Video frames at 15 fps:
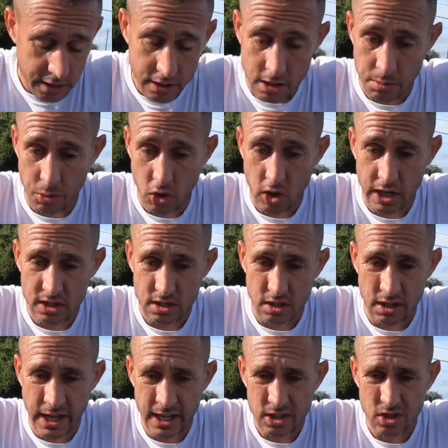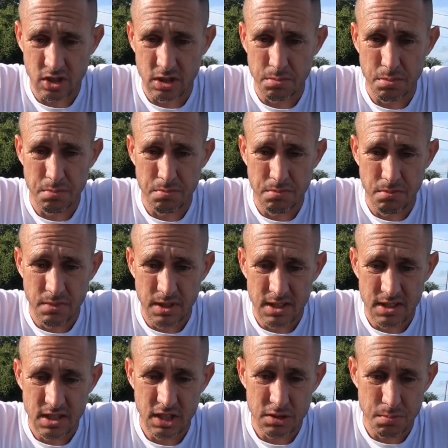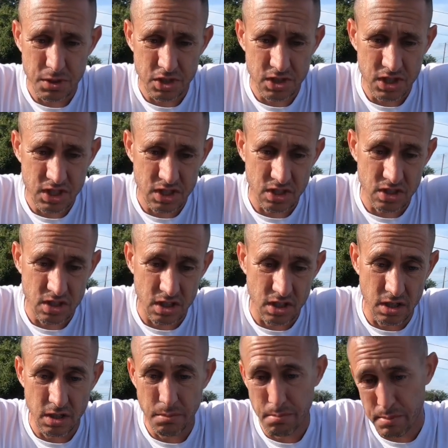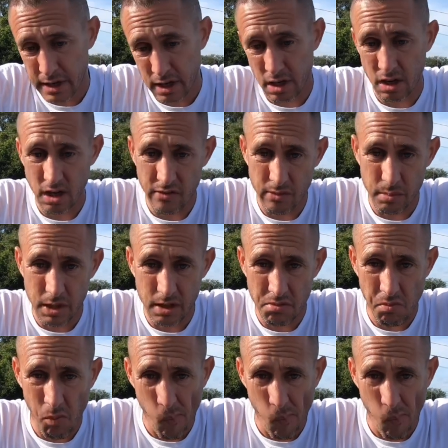Democrats are naturally dispositioned to bigger government.